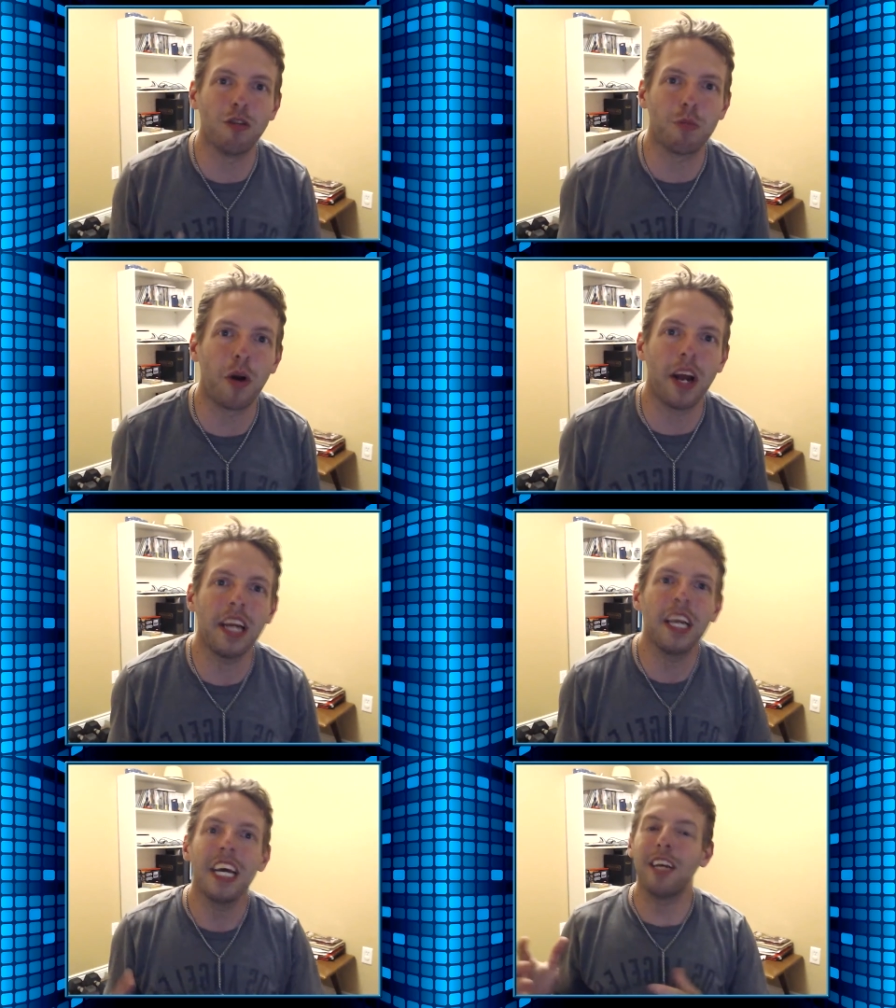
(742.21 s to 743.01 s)

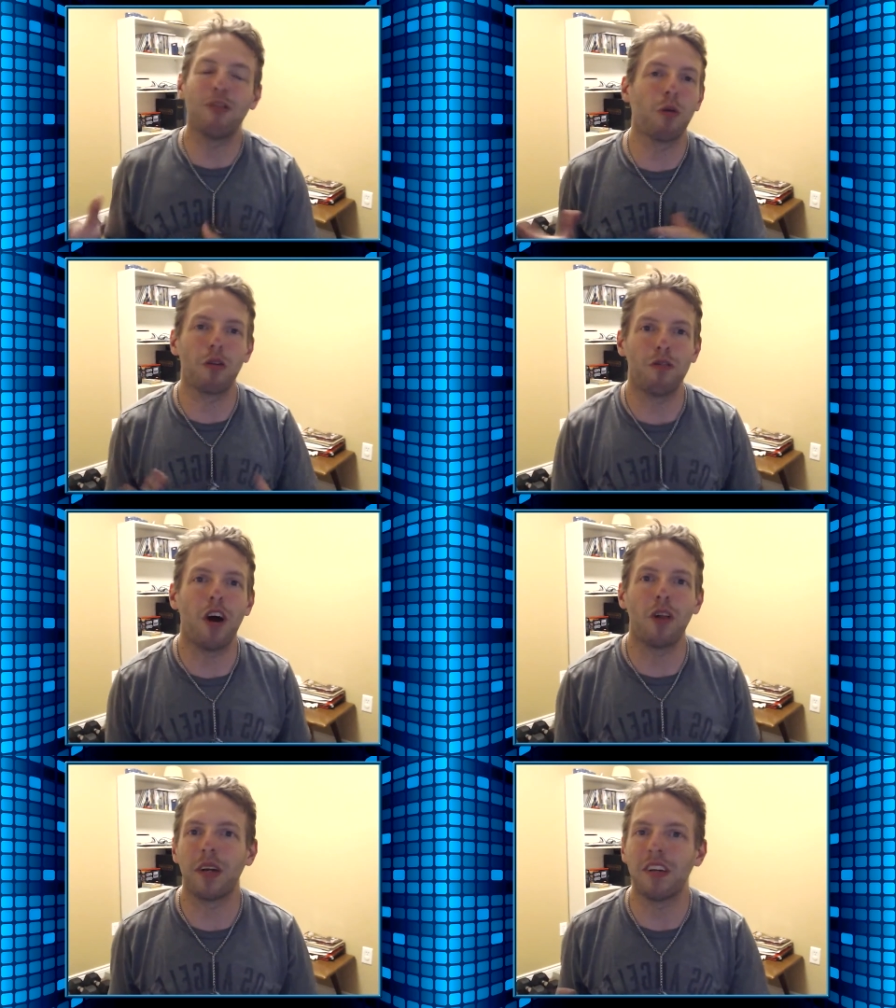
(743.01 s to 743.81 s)
brain is worth
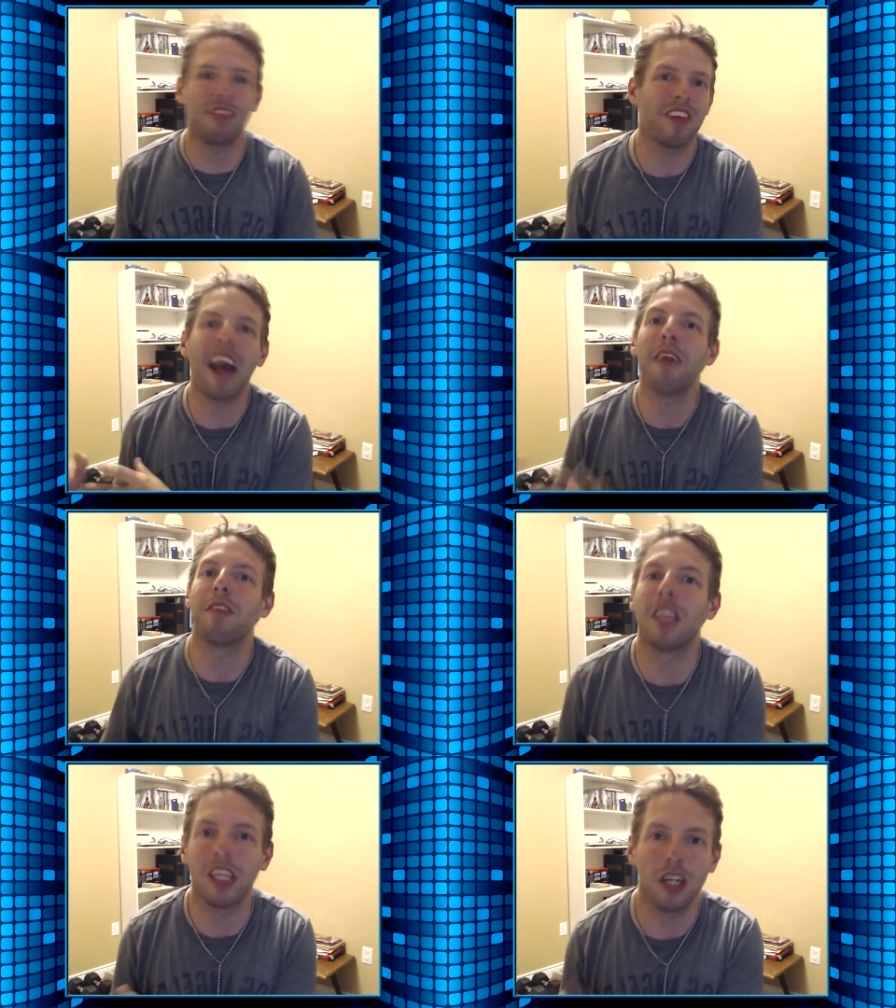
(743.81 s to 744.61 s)
following because it's
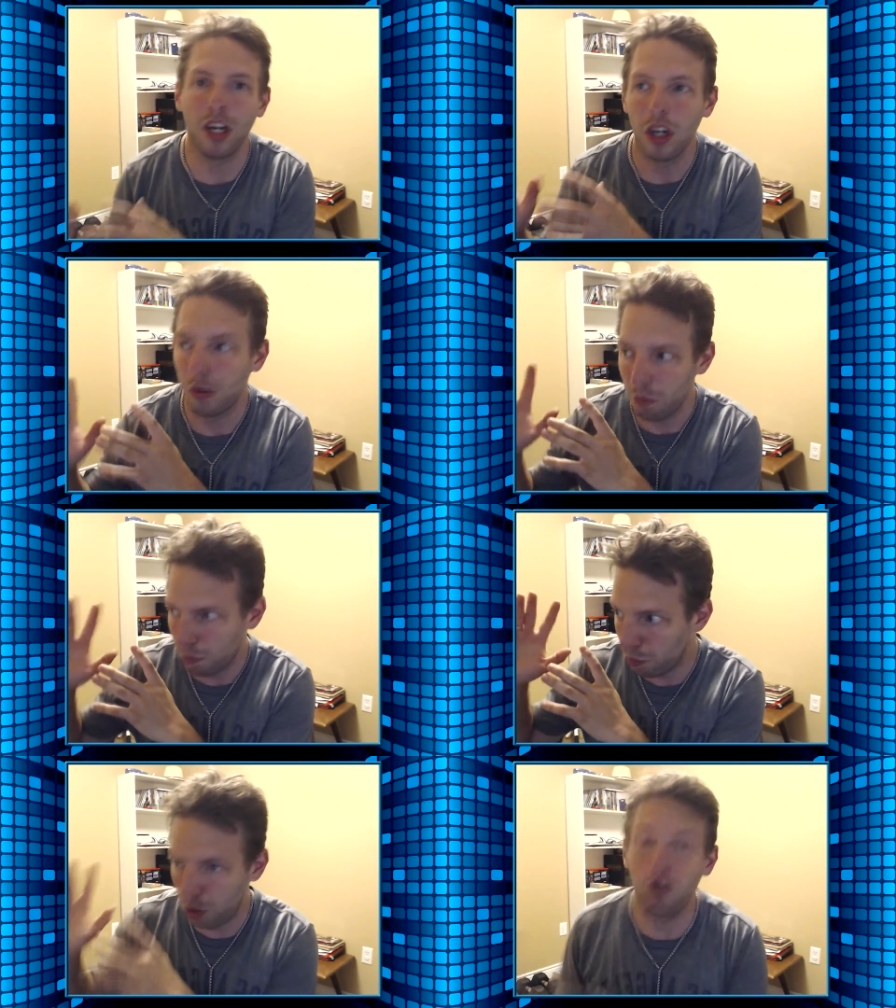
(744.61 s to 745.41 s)
everything
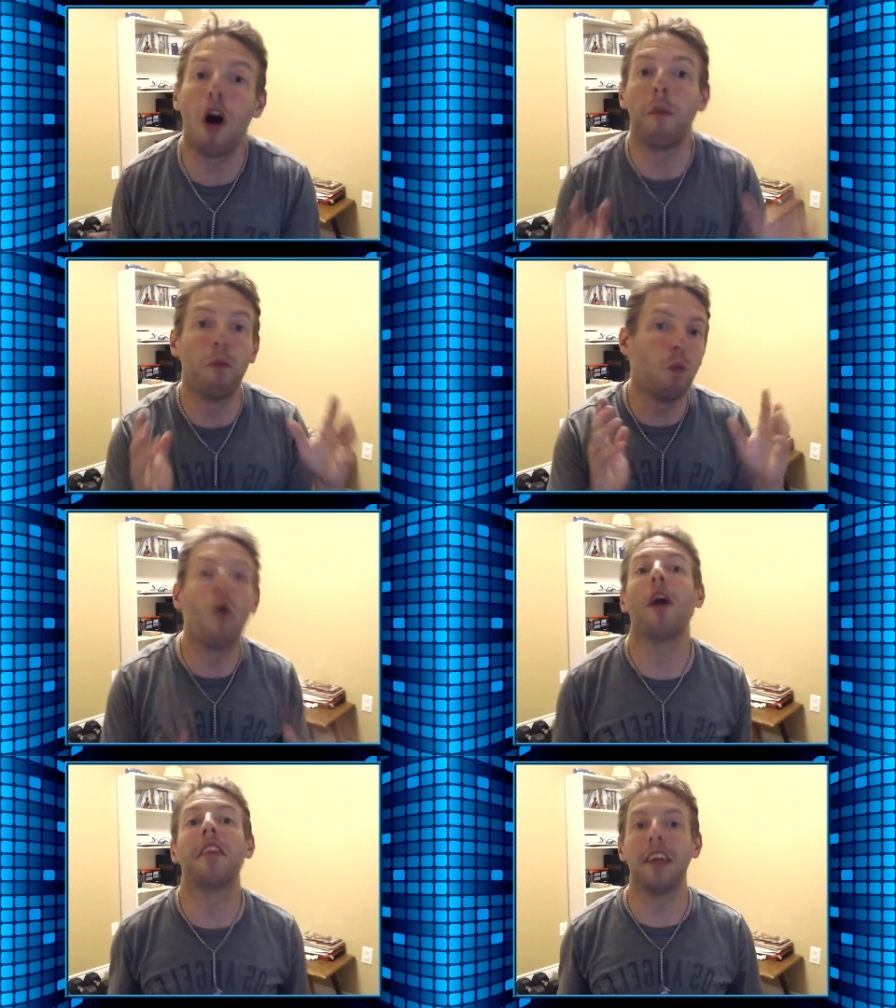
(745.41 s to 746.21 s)
Crom
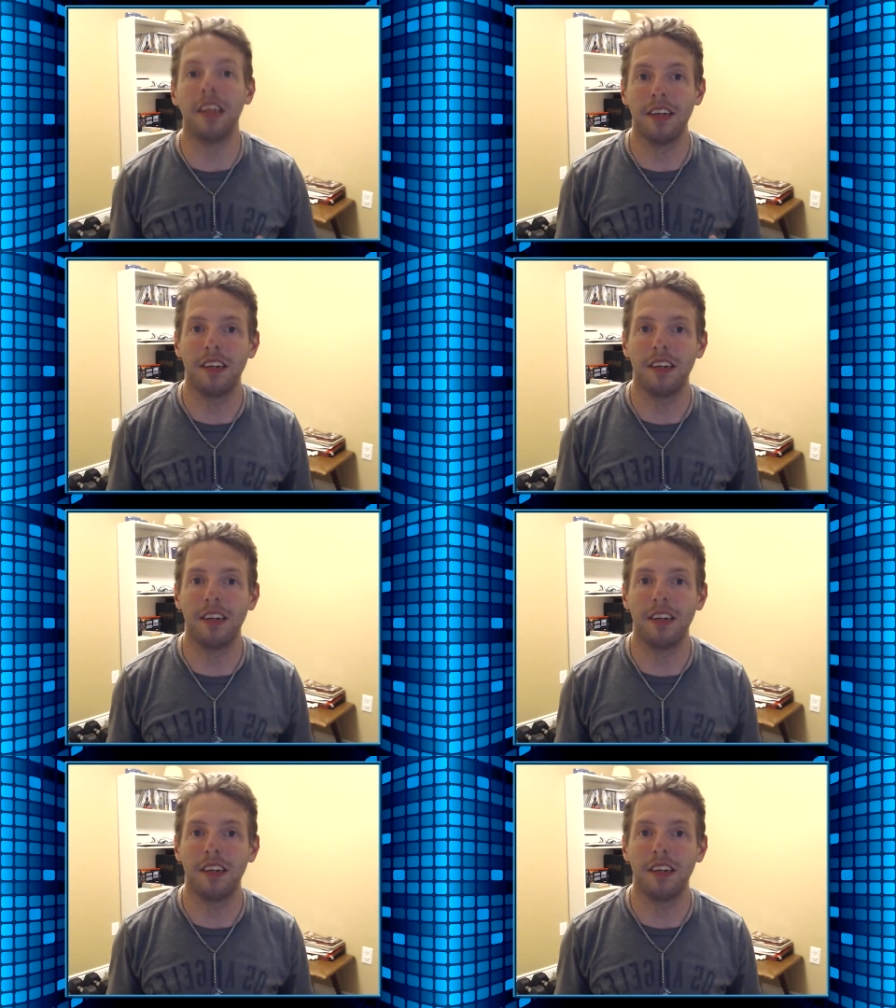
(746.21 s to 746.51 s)
wanted.